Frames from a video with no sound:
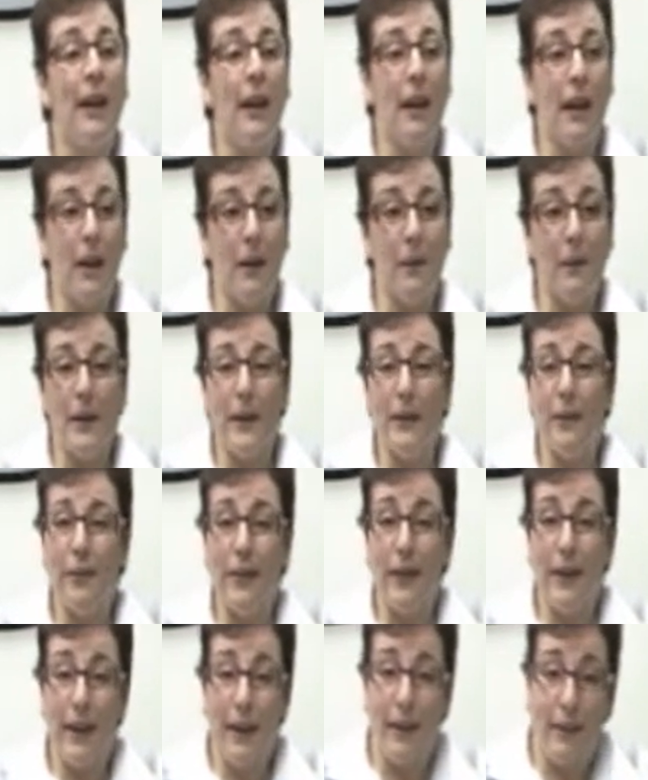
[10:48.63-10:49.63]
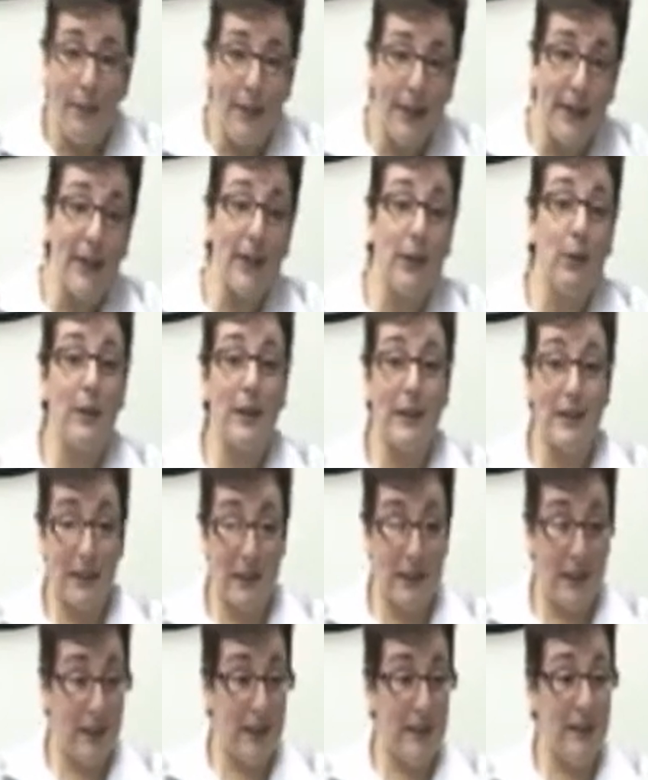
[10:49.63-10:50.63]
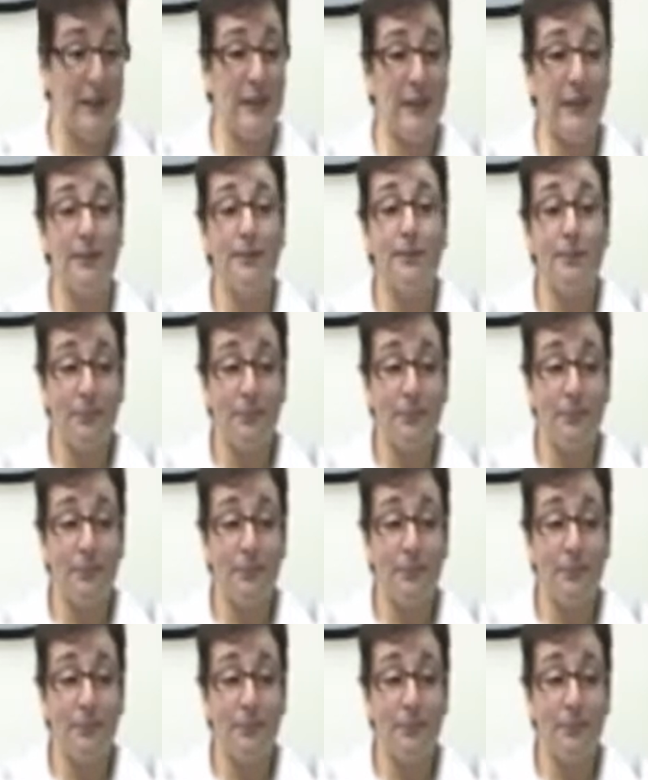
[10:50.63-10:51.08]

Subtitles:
If you have any questions,